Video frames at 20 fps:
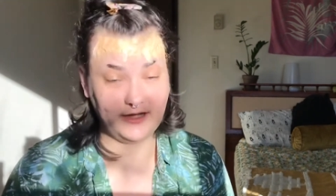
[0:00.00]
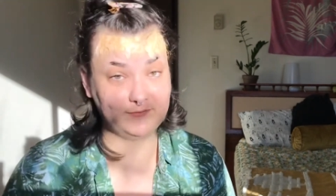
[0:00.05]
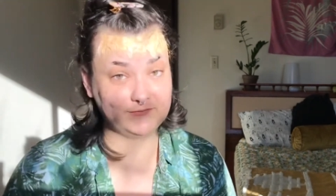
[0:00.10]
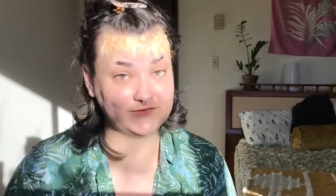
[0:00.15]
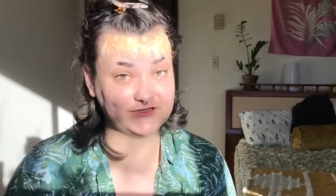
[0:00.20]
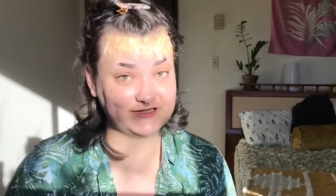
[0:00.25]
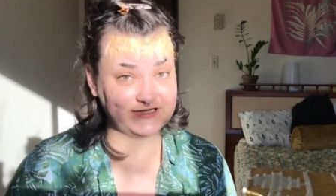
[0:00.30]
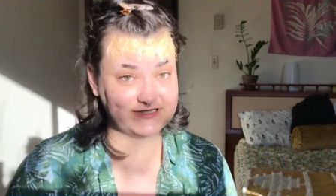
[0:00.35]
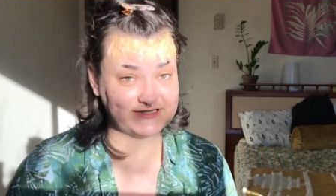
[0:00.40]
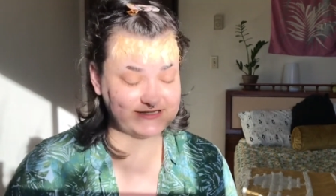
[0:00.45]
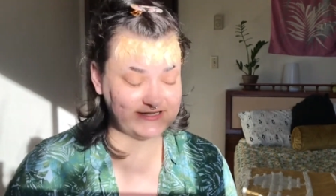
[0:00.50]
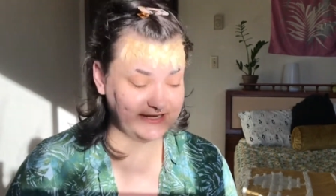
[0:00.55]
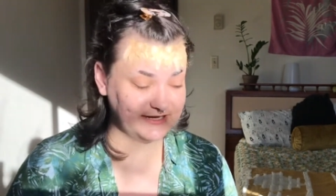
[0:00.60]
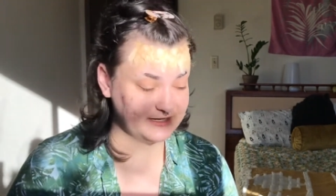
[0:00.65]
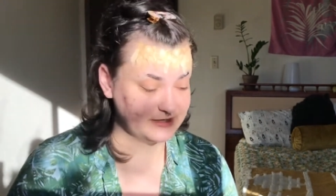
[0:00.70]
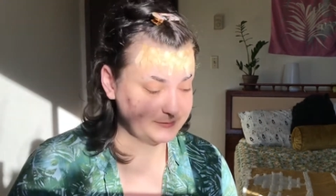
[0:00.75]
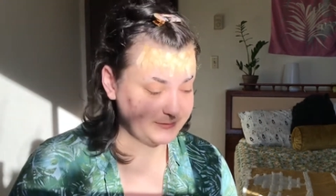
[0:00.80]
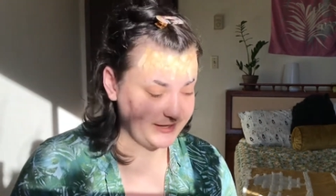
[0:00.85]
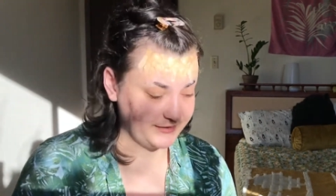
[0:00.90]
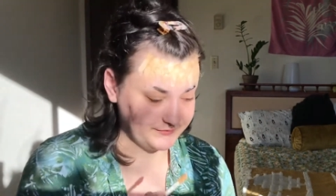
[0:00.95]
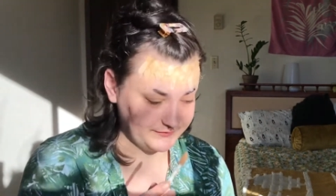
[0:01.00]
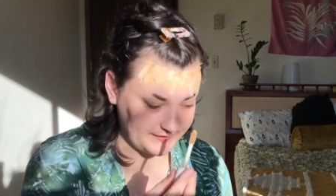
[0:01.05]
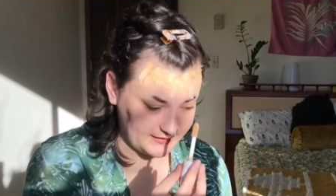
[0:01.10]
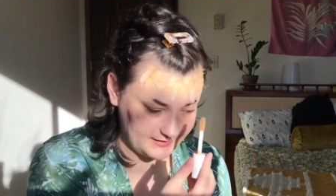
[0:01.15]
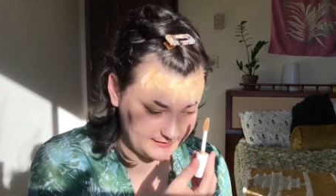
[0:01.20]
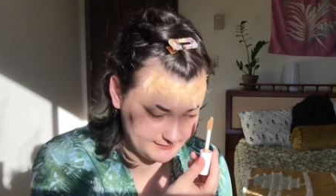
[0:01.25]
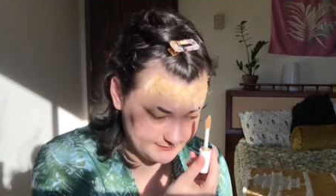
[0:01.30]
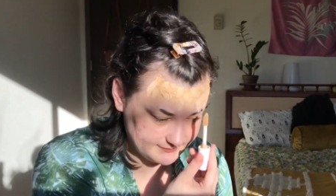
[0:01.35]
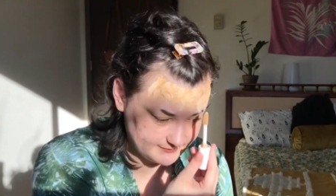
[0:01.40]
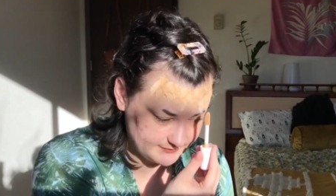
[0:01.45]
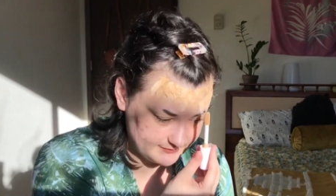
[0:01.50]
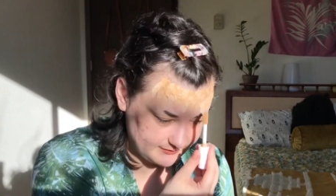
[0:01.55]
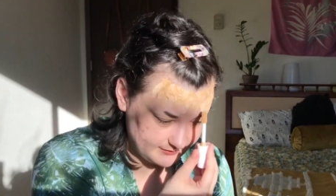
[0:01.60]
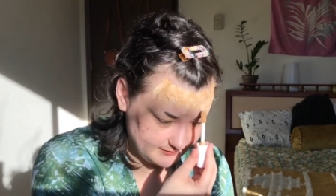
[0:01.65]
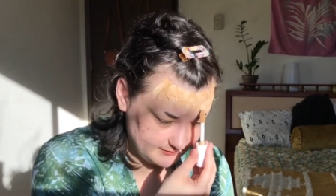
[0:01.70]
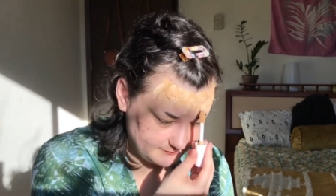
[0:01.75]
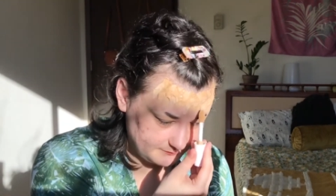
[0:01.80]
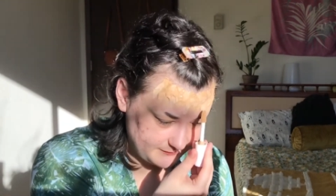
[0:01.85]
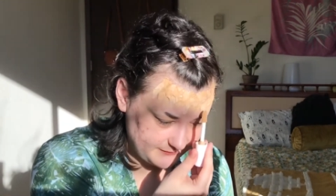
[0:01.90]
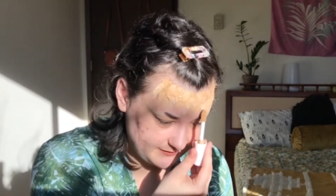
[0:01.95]
really excited about that. The
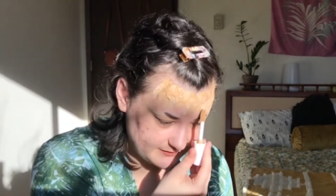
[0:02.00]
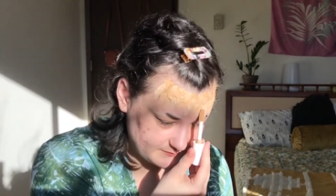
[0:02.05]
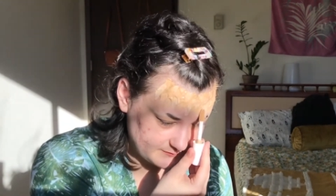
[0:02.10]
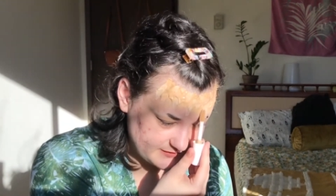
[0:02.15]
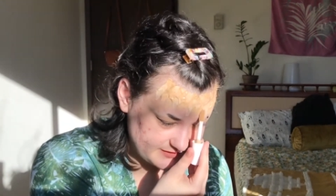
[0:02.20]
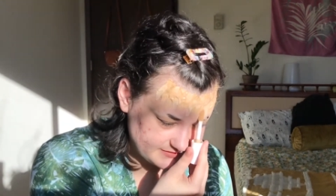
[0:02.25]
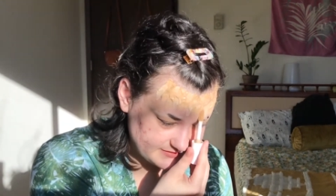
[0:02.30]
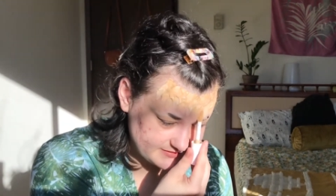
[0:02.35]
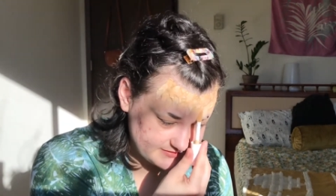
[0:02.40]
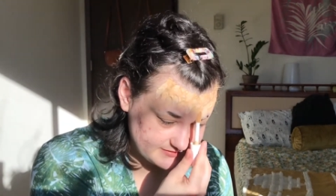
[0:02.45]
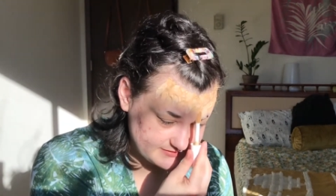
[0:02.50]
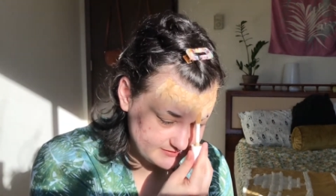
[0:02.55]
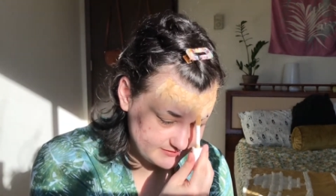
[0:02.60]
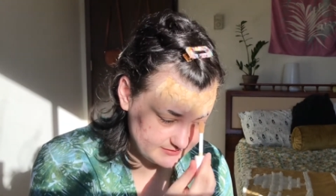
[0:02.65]
pigments,